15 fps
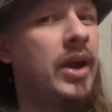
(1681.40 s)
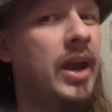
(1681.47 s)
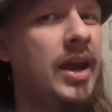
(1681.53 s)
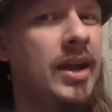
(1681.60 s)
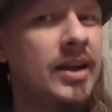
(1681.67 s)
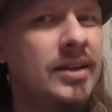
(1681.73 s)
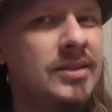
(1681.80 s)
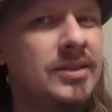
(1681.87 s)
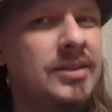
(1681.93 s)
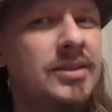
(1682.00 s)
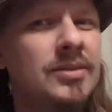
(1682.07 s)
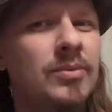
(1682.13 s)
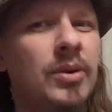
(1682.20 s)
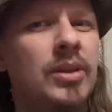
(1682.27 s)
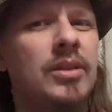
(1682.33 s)
hands
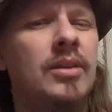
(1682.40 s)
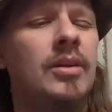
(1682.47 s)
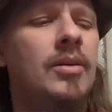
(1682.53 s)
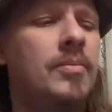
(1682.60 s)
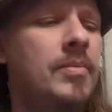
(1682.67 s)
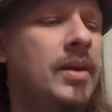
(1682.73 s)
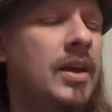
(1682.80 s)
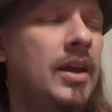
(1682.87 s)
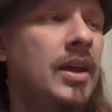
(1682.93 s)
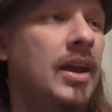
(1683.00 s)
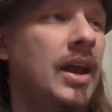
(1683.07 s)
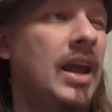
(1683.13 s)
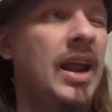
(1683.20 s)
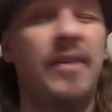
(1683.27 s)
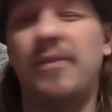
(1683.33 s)
with them,
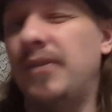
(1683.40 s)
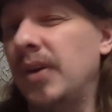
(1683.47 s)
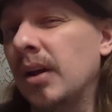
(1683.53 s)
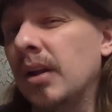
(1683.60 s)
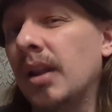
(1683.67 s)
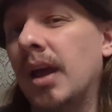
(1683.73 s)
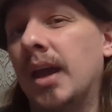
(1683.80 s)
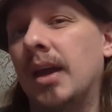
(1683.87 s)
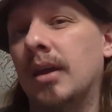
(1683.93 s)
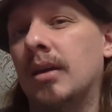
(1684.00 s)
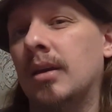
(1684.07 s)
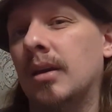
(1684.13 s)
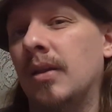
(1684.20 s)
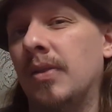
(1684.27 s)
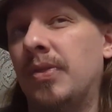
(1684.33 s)
and I feel
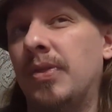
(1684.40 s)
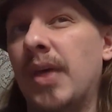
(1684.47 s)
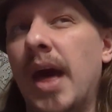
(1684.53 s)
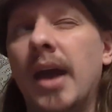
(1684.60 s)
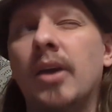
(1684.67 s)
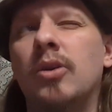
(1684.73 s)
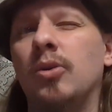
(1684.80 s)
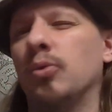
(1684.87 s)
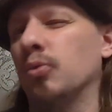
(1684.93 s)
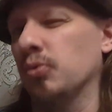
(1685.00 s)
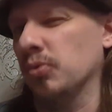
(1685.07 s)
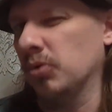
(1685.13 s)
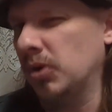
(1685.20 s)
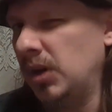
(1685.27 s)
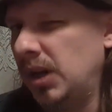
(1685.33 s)
like that could
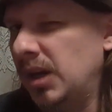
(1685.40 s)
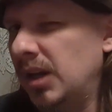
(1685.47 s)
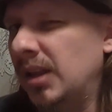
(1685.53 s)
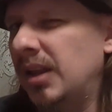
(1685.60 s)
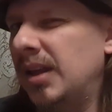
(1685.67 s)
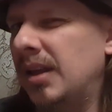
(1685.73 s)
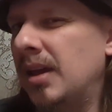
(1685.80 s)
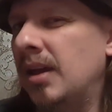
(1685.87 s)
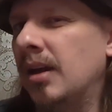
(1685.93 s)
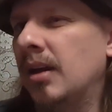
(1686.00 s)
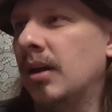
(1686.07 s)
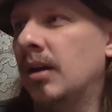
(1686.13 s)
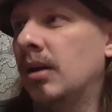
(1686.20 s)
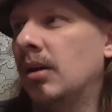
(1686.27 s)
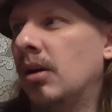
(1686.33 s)
really
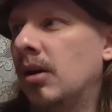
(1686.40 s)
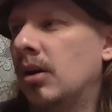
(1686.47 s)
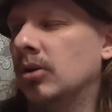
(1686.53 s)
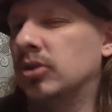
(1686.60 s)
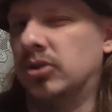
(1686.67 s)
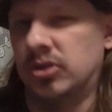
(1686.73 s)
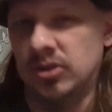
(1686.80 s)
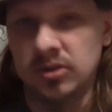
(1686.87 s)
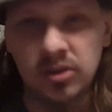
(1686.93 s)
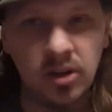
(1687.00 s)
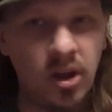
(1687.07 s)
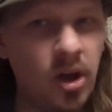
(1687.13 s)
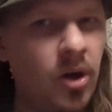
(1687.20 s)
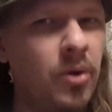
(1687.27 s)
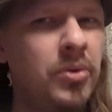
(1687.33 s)

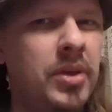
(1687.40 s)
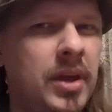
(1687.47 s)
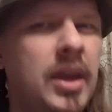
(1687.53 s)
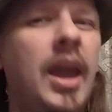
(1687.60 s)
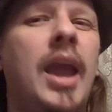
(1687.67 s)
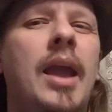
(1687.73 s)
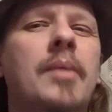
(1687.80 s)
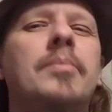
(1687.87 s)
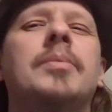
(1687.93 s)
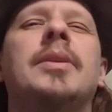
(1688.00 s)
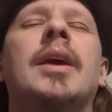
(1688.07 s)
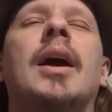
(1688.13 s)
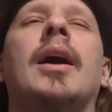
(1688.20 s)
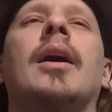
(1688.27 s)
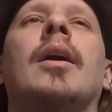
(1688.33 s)
slow the game
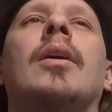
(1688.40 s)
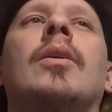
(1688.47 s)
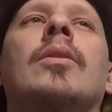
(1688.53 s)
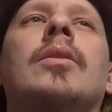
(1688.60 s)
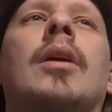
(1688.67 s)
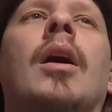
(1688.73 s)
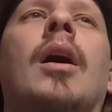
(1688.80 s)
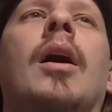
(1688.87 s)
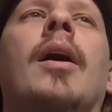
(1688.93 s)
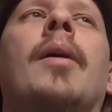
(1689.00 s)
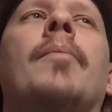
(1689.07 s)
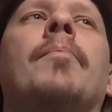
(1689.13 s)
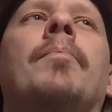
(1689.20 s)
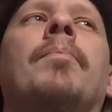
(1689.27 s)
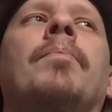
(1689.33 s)

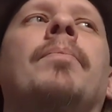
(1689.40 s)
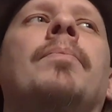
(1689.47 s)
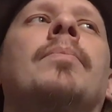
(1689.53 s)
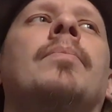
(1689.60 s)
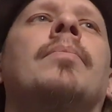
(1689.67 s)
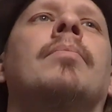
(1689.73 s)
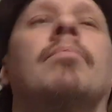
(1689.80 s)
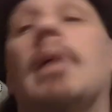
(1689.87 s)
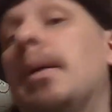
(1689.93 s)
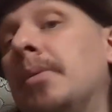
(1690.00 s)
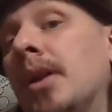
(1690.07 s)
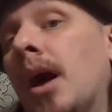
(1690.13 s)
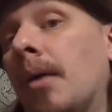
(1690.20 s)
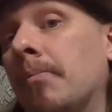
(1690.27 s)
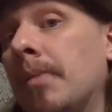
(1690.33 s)
down. Maybe
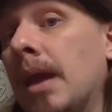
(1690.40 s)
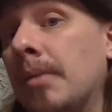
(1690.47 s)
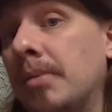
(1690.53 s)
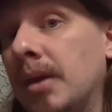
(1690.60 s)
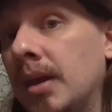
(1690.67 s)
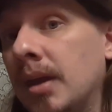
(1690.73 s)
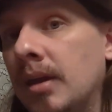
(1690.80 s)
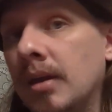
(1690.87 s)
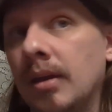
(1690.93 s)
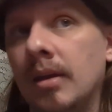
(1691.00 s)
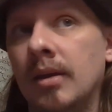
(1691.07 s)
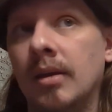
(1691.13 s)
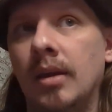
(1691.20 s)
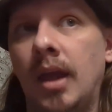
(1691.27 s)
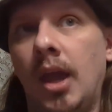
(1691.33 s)
not. Maybe
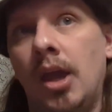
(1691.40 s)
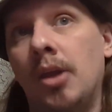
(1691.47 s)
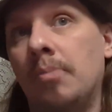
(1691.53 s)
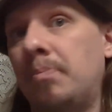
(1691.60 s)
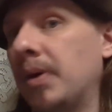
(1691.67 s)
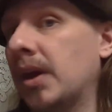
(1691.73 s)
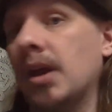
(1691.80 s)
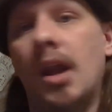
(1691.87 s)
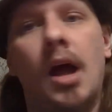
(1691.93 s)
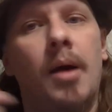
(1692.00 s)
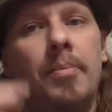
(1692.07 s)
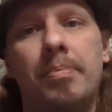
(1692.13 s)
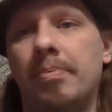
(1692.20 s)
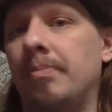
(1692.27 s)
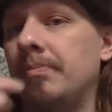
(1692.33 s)
a pick it
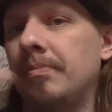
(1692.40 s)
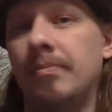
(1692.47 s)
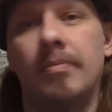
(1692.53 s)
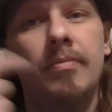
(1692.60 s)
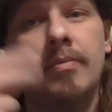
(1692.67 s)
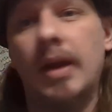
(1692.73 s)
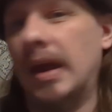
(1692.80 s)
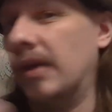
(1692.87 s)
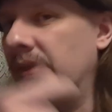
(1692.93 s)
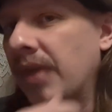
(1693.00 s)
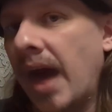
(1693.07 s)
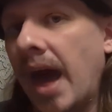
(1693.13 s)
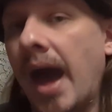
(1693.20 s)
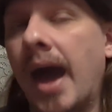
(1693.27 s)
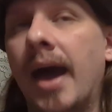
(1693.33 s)
up like
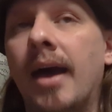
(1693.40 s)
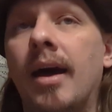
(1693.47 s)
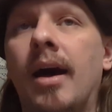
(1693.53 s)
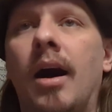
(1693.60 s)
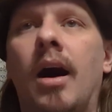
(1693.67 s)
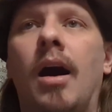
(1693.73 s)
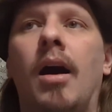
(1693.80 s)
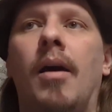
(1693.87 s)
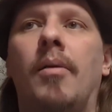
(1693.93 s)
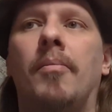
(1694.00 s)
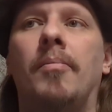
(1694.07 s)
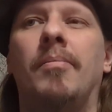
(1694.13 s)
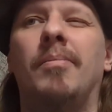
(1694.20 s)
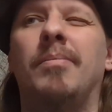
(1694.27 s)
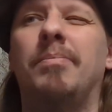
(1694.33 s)
that.
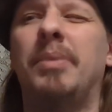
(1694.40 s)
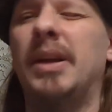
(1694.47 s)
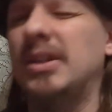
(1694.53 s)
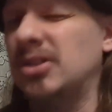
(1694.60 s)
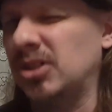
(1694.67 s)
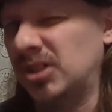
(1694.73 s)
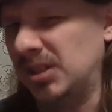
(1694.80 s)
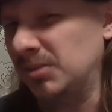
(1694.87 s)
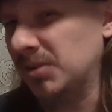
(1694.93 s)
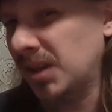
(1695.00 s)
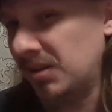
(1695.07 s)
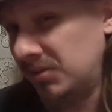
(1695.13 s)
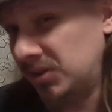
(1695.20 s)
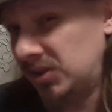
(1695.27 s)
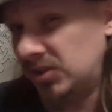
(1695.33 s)
But it just seems like
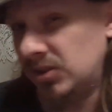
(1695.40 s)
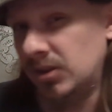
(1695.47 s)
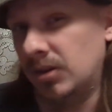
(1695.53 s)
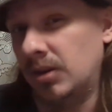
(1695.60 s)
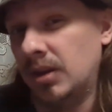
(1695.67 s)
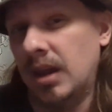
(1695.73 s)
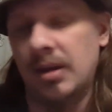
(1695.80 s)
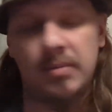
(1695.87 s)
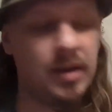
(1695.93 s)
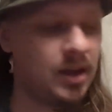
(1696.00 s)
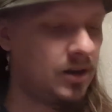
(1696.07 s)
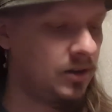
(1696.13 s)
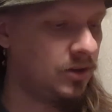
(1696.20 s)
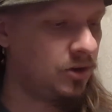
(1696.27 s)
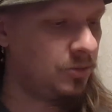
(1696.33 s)
it would slow the game down
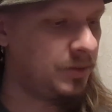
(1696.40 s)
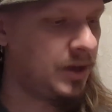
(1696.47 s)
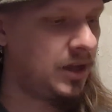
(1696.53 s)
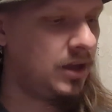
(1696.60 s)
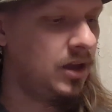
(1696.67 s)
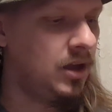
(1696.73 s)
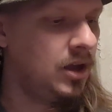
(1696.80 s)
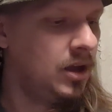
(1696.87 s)
a little bit